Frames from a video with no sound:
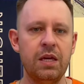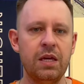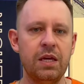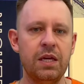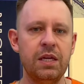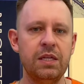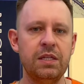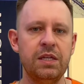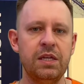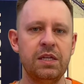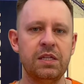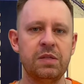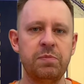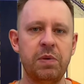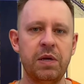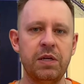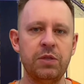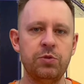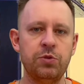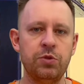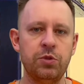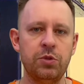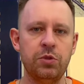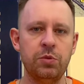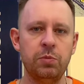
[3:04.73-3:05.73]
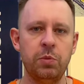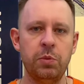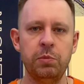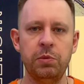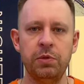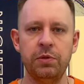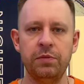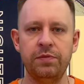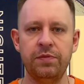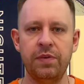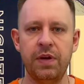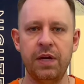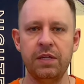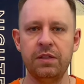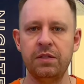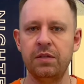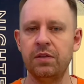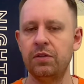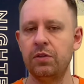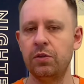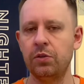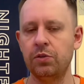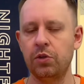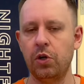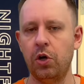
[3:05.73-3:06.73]
In the expansion, we will find
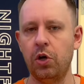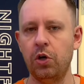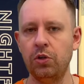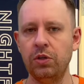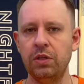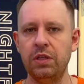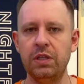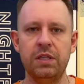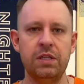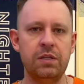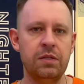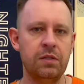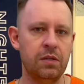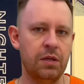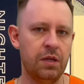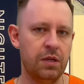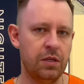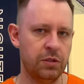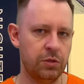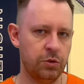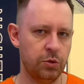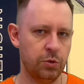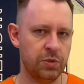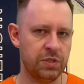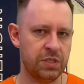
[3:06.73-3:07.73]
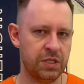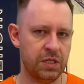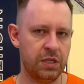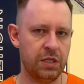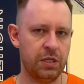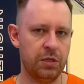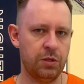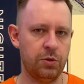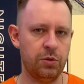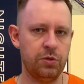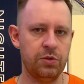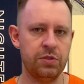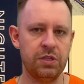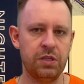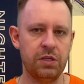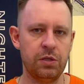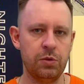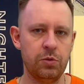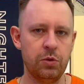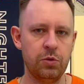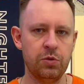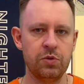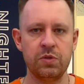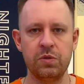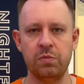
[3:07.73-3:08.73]
not only new
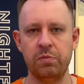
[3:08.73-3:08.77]
scenarios,